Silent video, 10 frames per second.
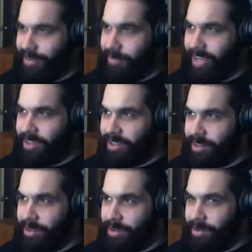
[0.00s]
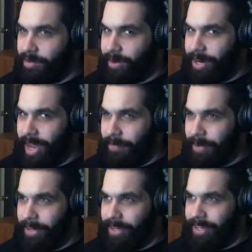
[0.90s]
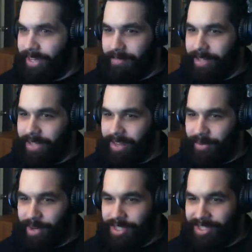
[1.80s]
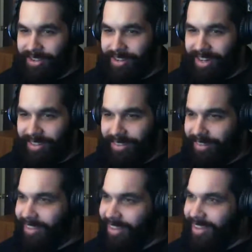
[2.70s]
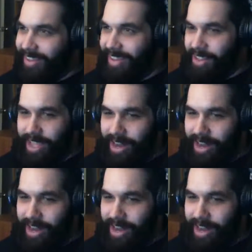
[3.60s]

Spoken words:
Like, what happened? It didn't give me a question or nothing, and then